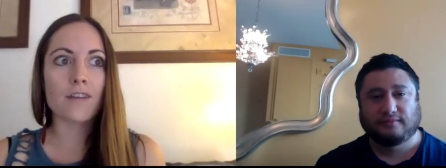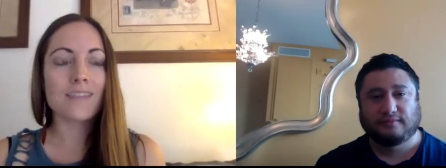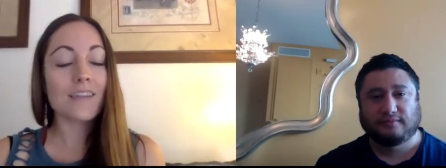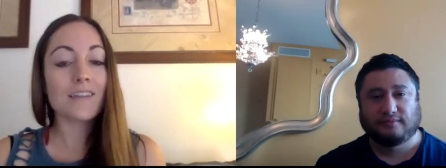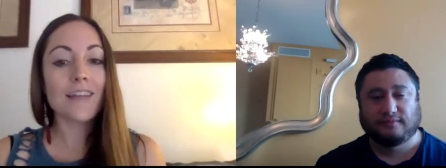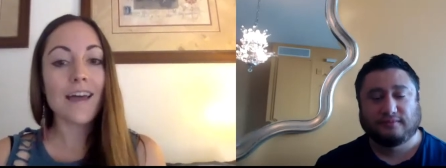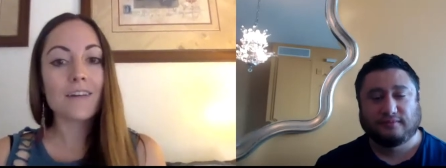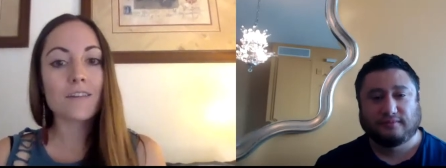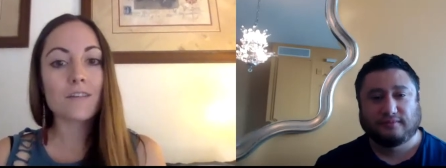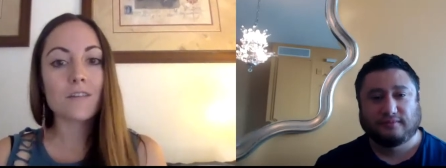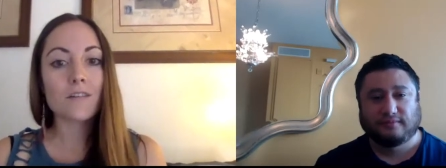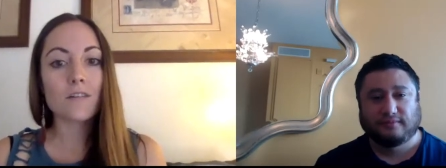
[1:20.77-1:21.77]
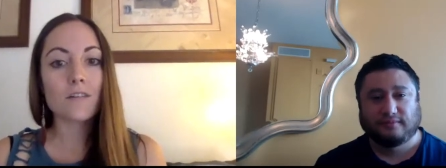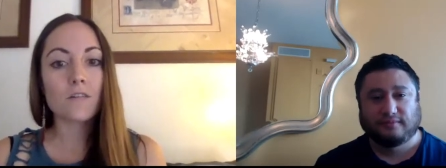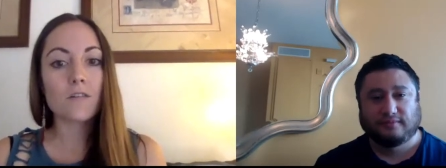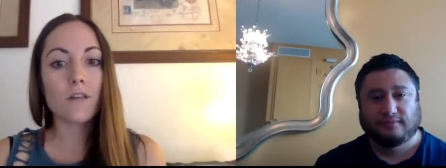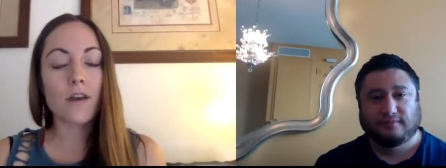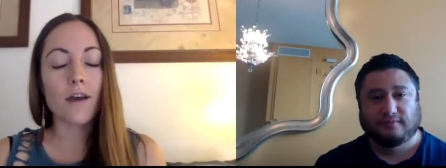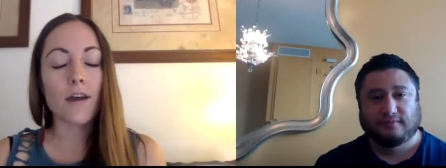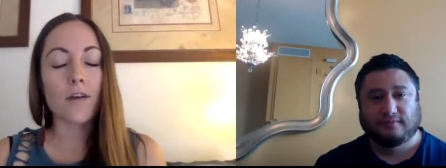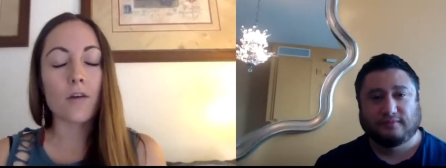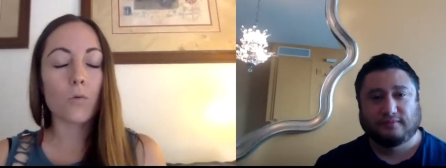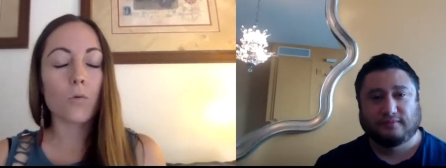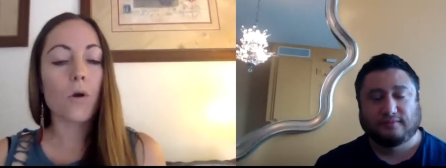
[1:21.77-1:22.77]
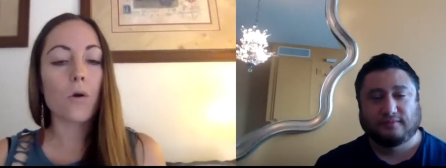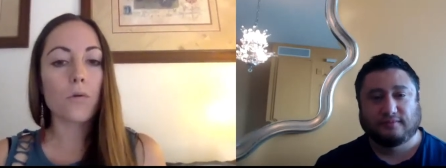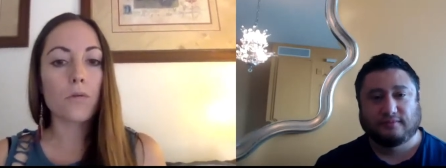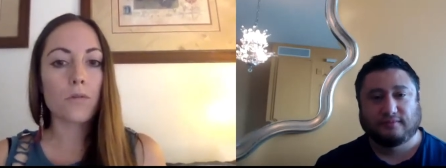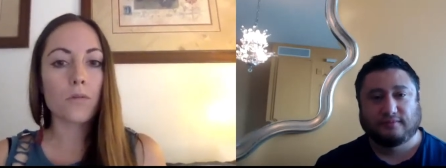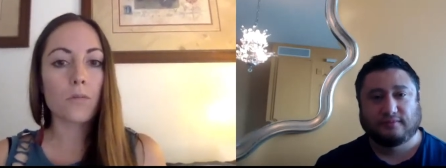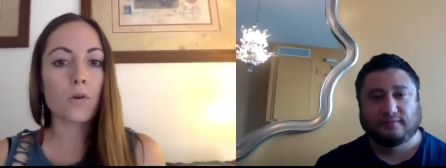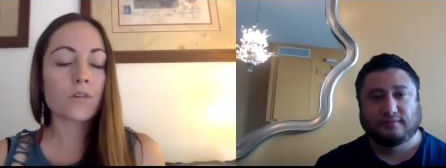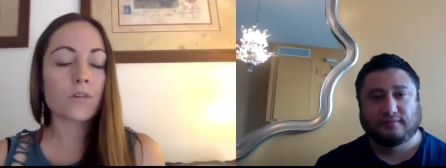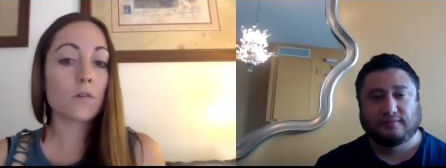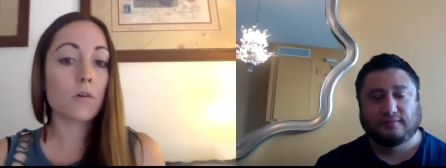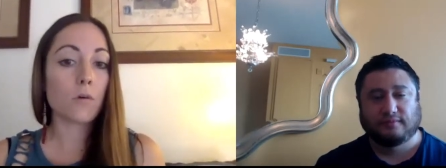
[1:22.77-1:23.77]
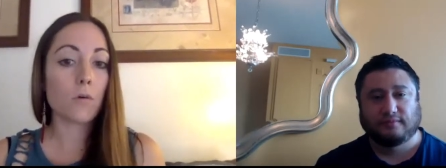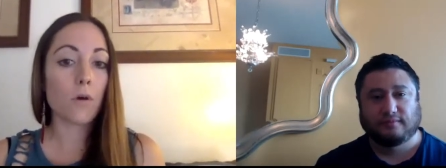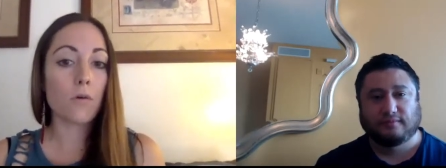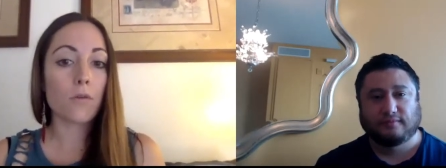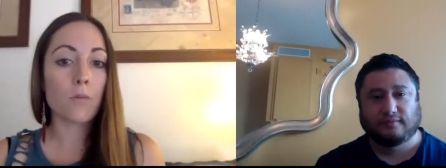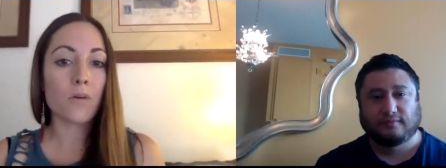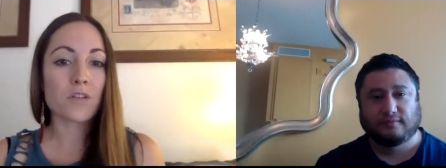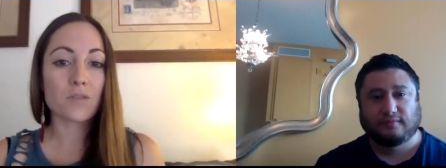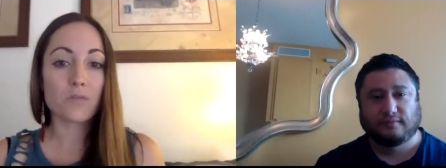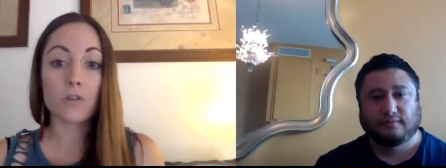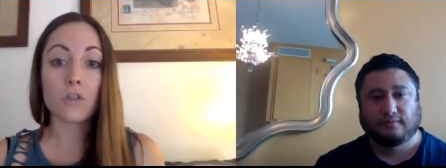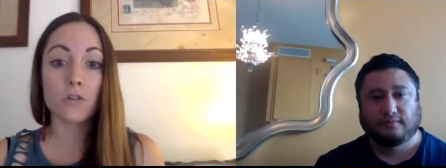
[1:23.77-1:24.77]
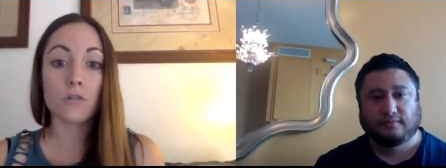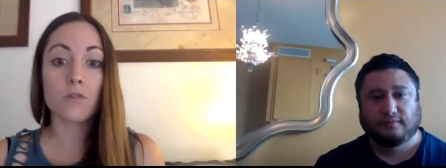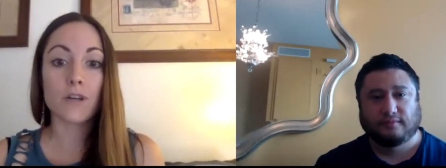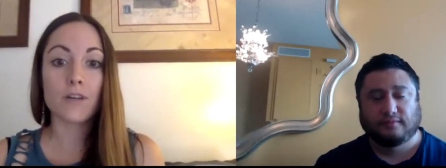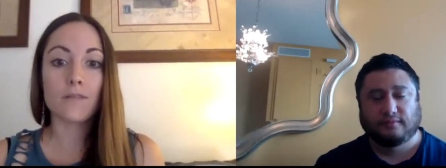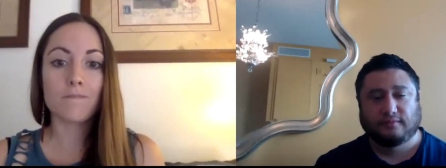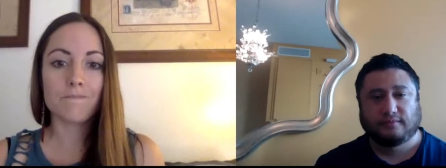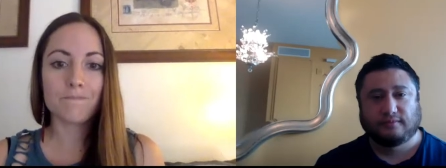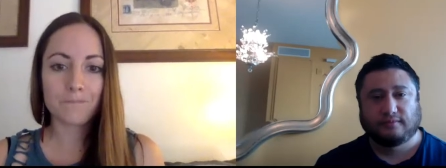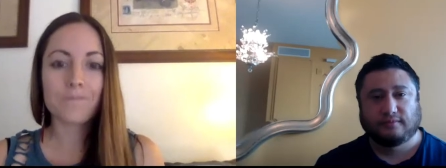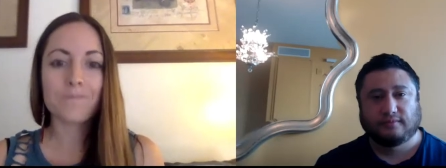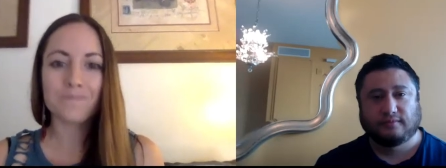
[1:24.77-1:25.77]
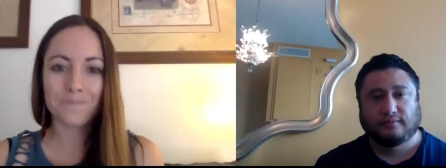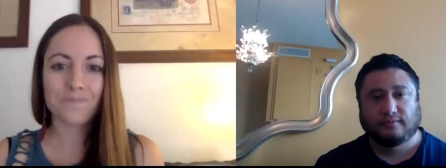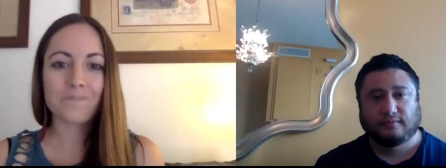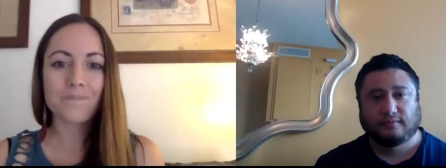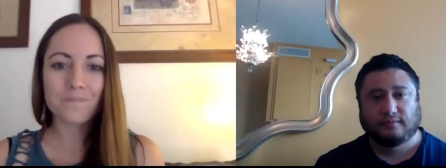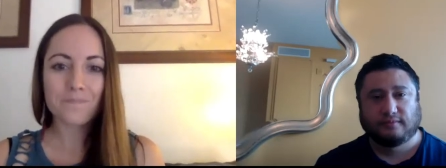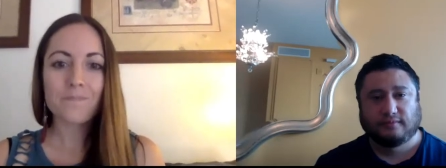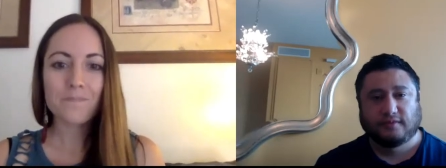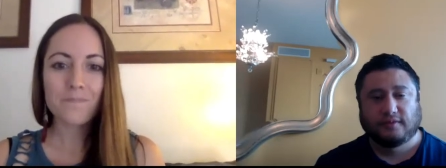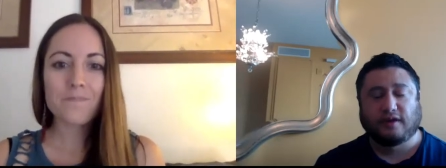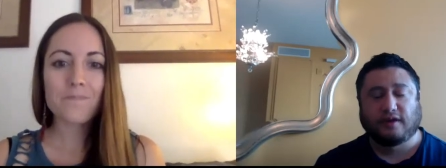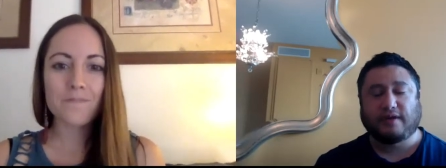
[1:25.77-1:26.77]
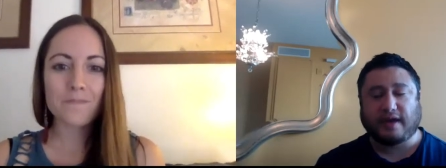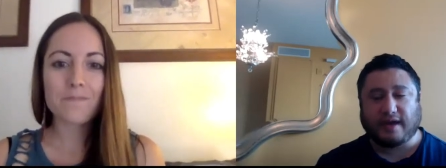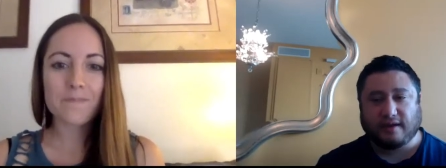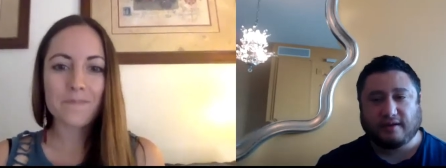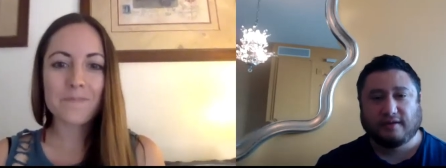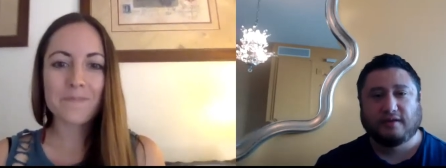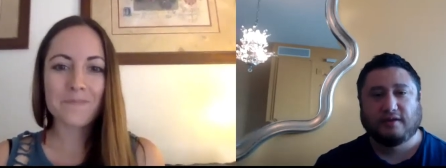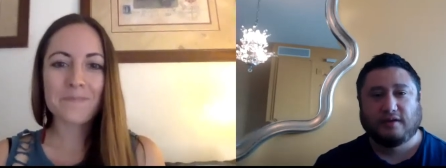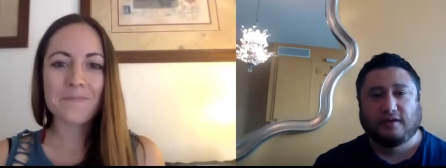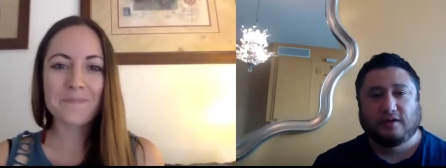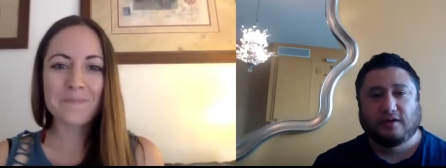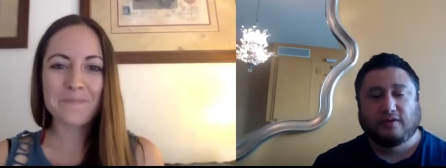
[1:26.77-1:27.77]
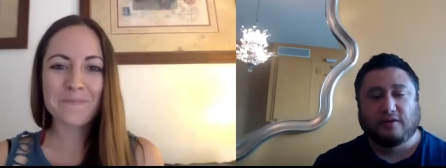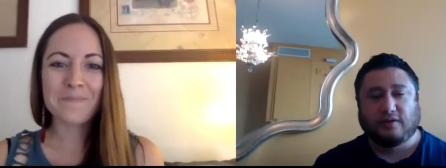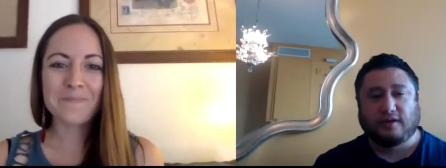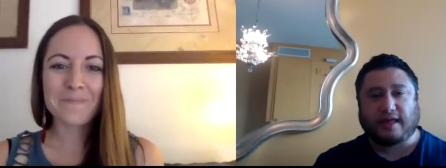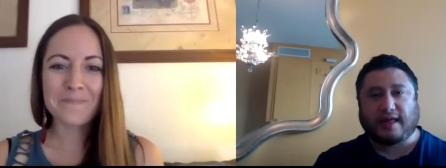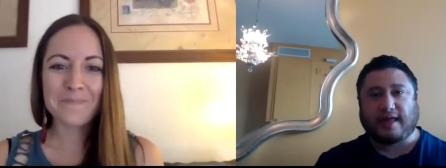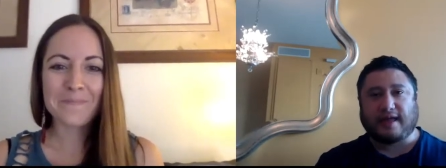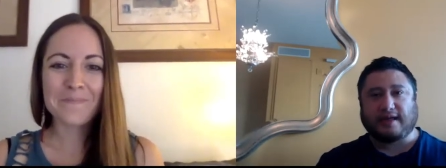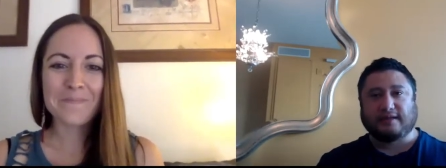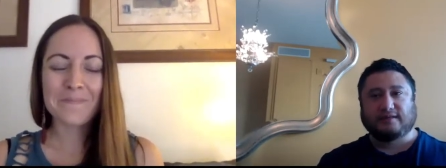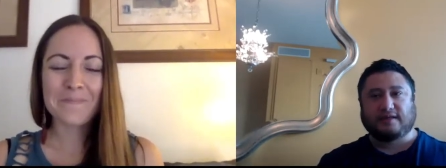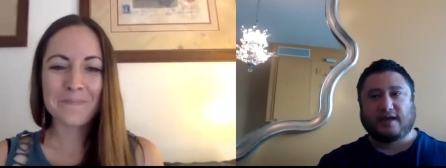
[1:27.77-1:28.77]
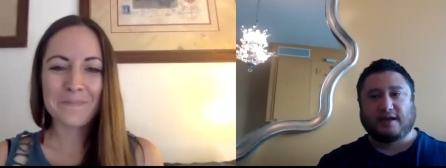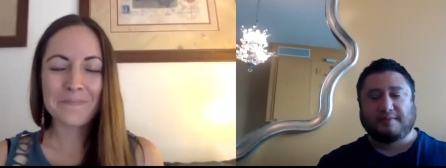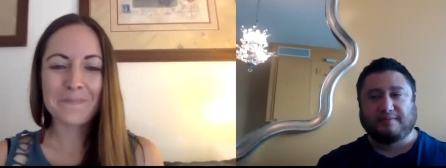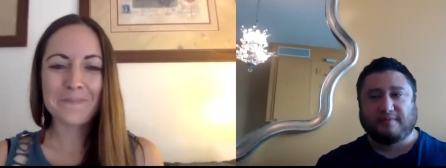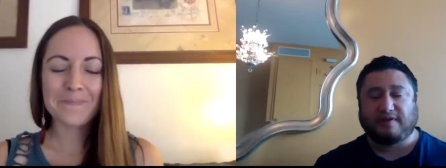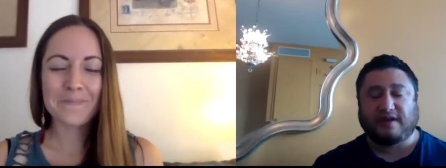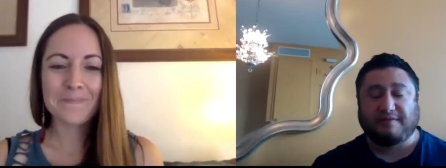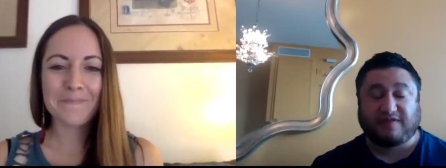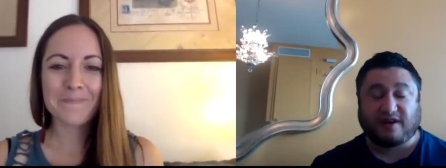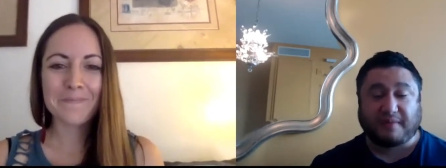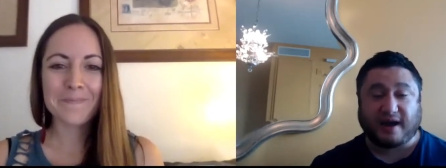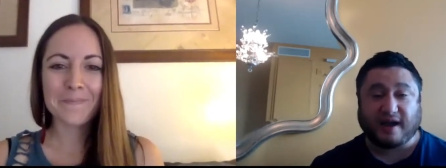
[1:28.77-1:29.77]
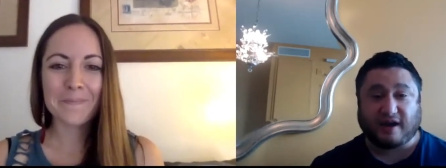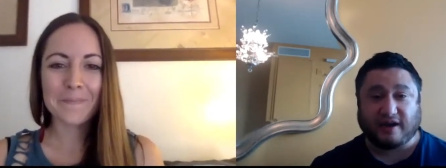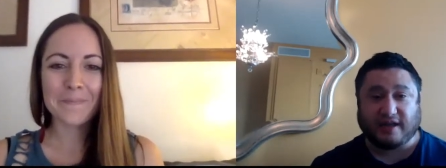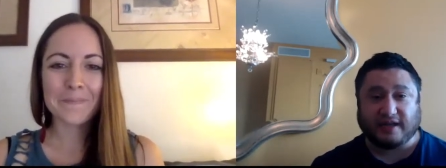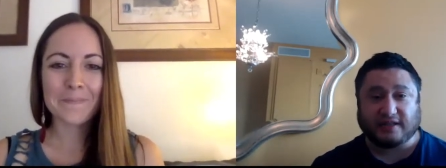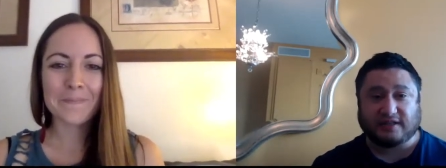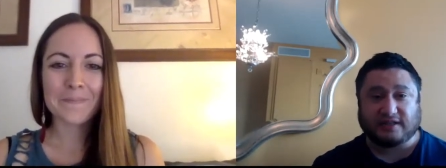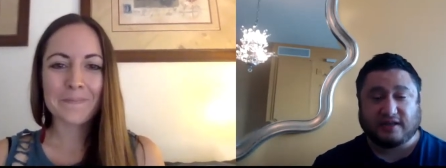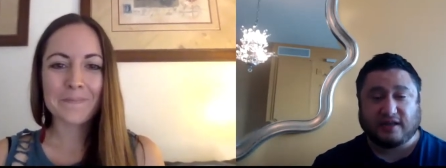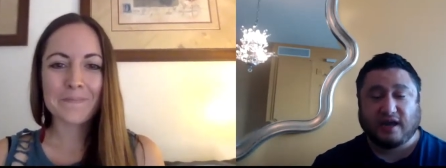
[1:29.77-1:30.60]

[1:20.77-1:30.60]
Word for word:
Speaker 1: select uh, growth, personal growth books for children.
Speaker 2: Okay, Cool. And um, and from my audience,